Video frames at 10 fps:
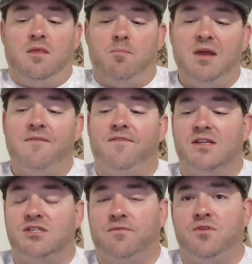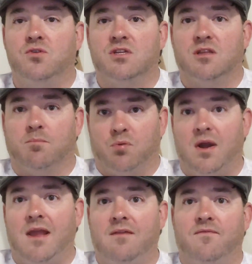the benefits of using the
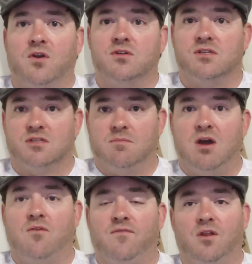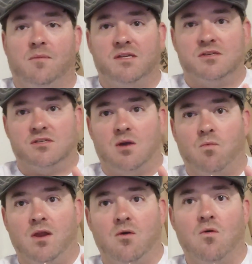braid versus the monofilament, since I
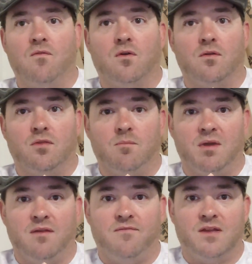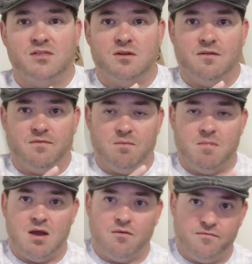went over the benefits of the
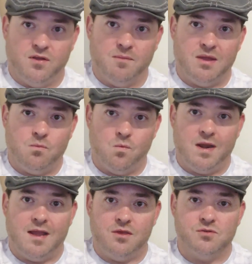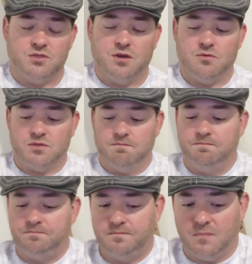monofilament and when I use those.
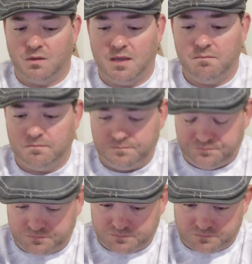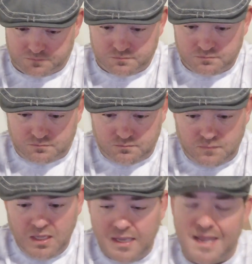Okay,
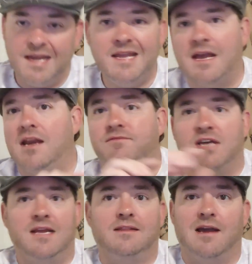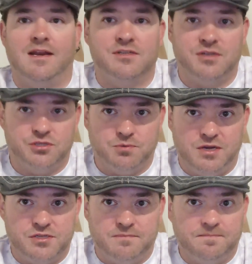any kind of tight lining
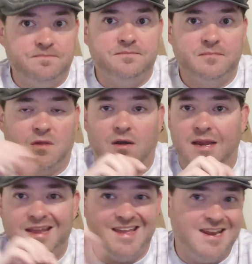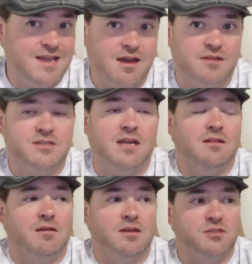situation, all right, any kind of
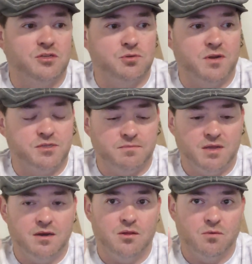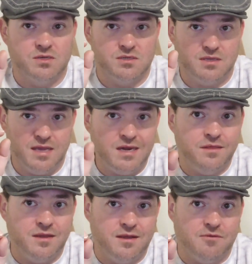tight lining situation. In other words,
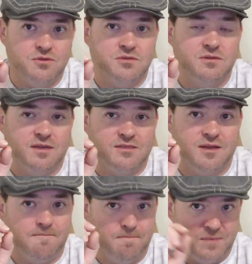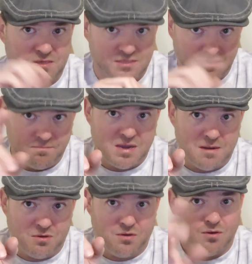anything else except slip
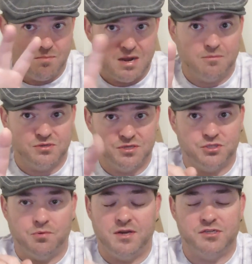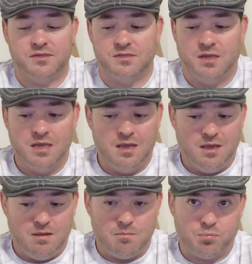bobber or bobber situations,
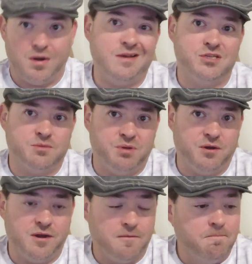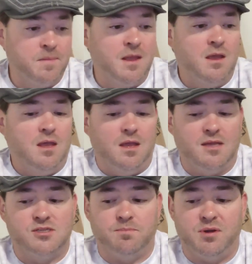braid is superior.
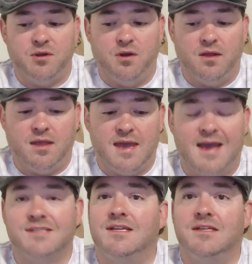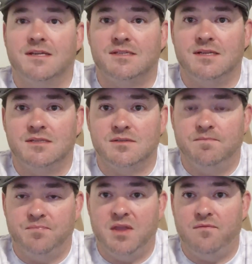It's superior in casting distance
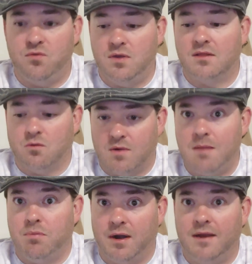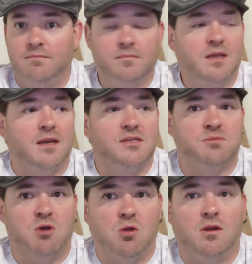if you get the right braid and
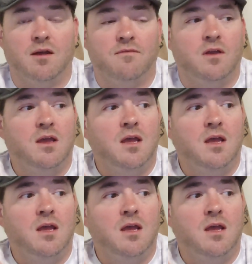it's small enough,